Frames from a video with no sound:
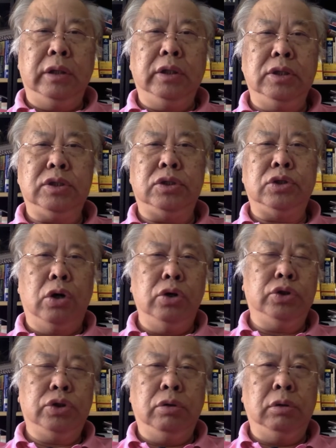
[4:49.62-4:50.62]
This is
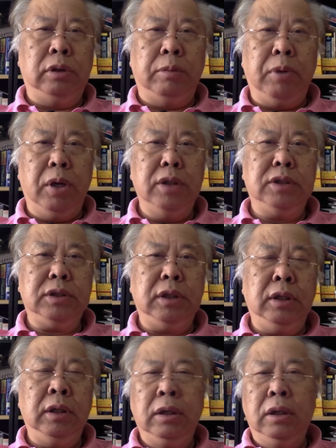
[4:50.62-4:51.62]
also the
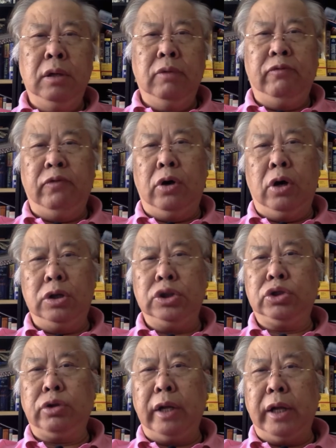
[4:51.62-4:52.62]
policy for
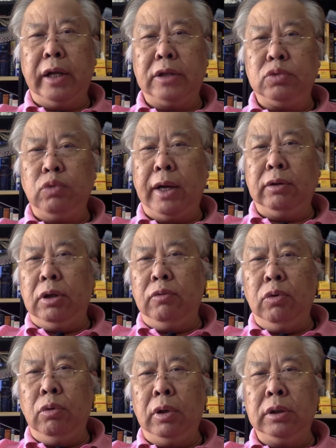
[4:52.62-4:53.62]
Australia as well. If
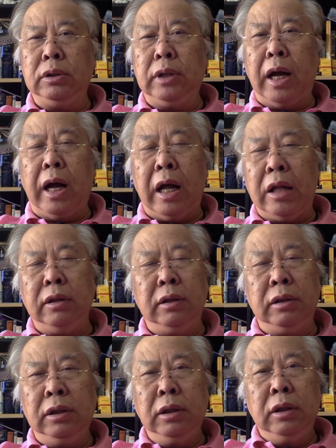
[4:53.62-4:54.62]
we want to
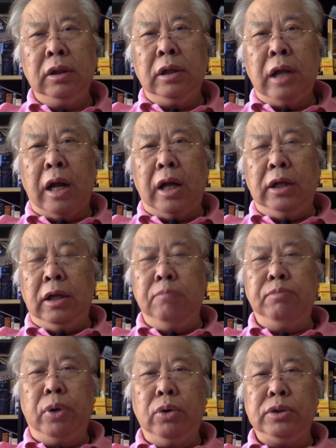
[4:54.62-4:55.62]

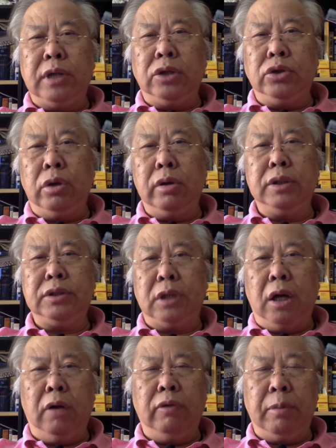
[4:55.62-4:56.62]
impose a tariff
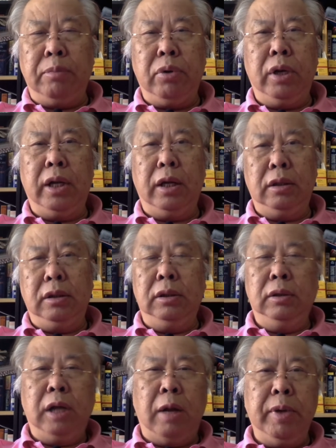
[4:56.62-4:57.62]
on a product
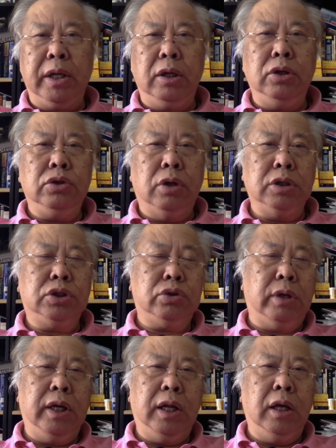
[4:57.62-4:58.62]
coming into
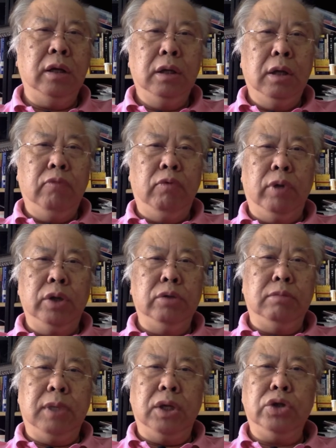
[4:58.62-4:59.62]
Australia. We want to
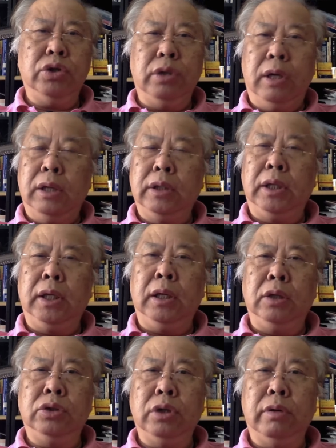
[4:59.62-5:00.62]
make sure
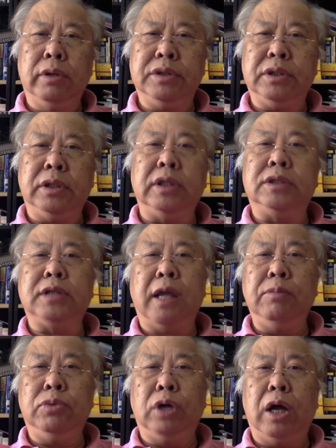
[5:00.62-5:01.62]
the tourists is the
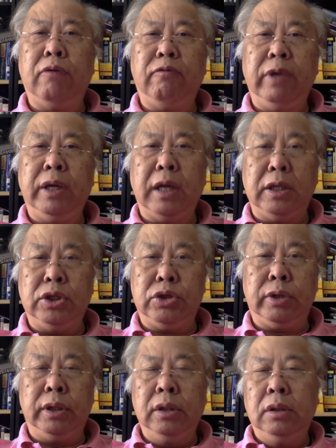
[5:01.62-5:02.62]
same to every country.